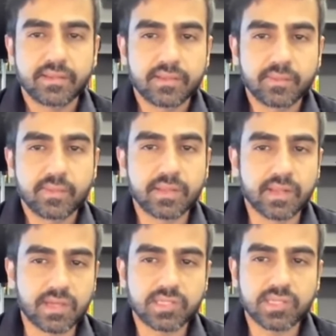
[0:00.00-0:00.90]
This was
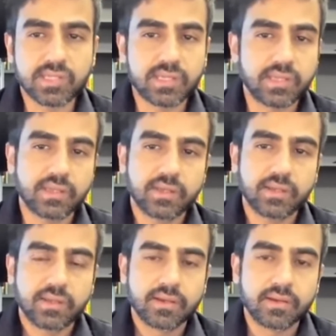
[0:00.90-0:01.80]
largely
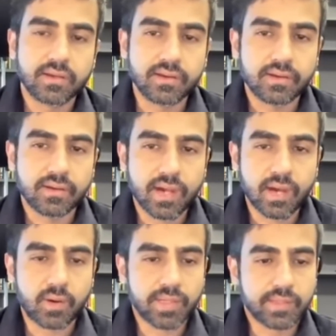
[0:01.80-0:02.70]

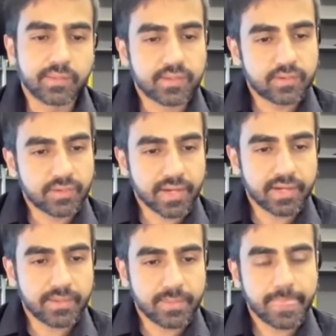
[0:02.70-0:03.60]
how I used to
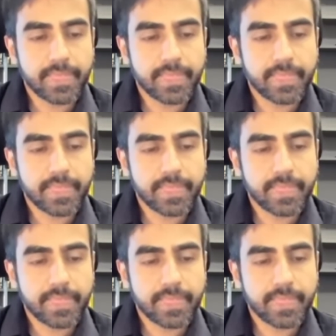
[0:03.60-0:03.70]
trade.